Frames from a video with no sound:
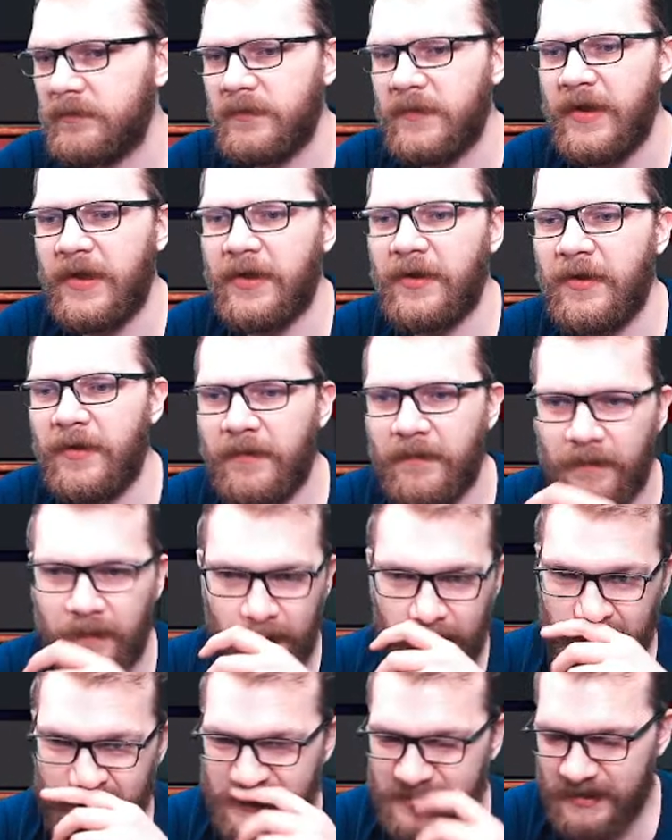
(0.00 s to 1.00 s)
There you go.
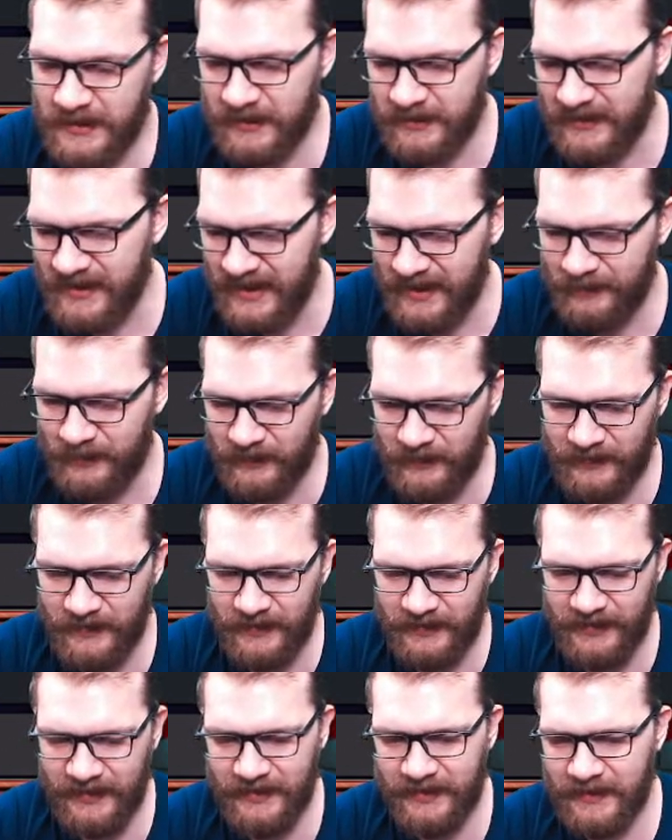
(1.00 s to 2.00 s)
You just need to tap on
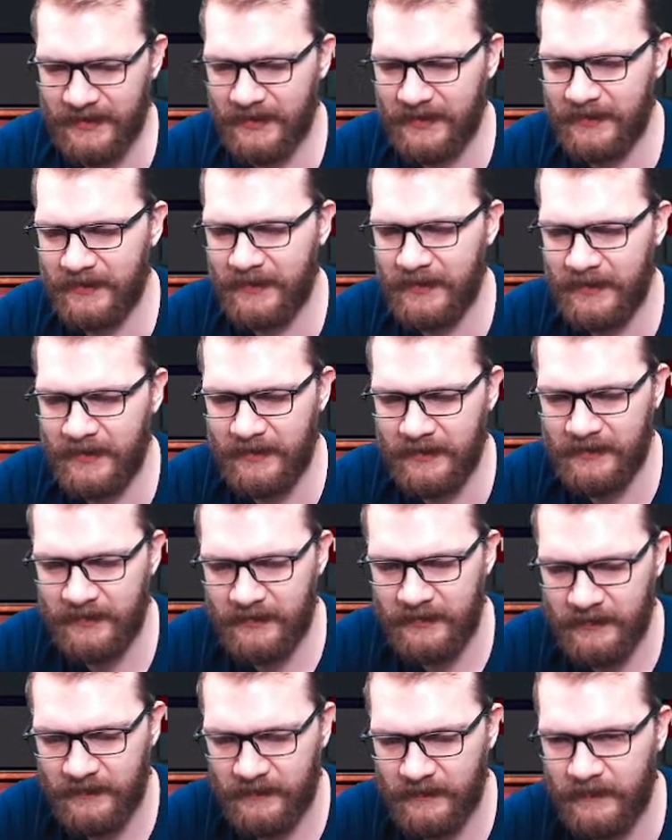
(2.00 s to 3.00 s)
the link and uh,
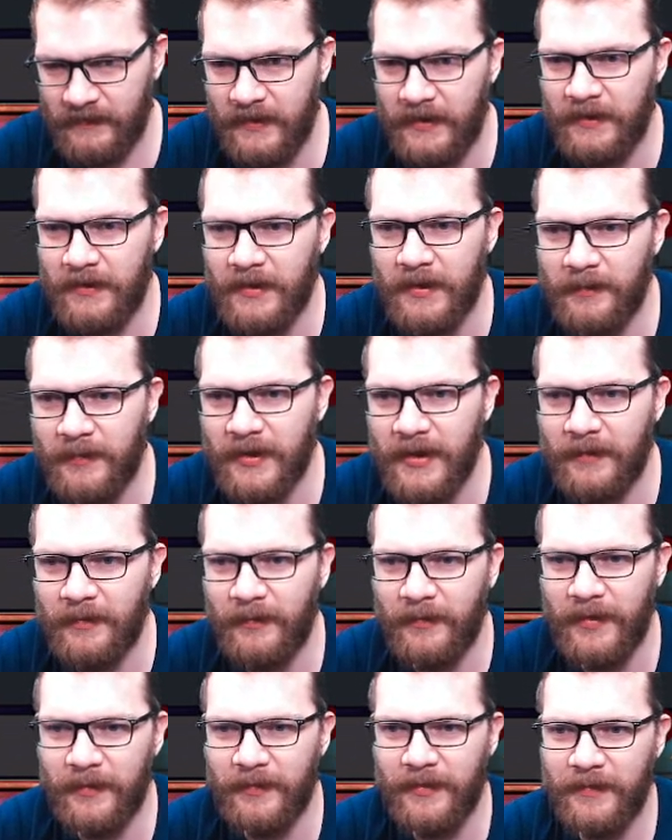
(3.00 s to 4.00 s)
then you can become
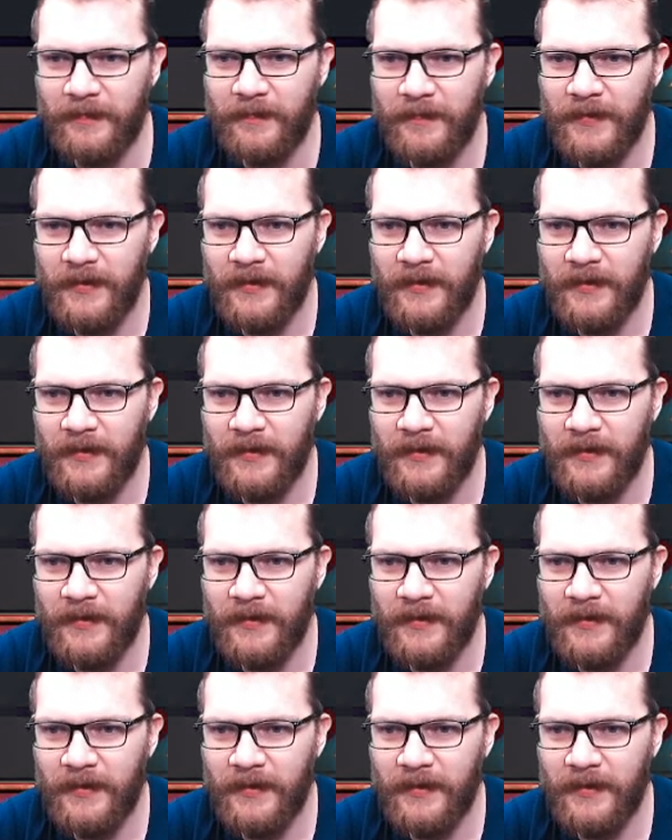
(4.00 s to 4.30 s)
a member.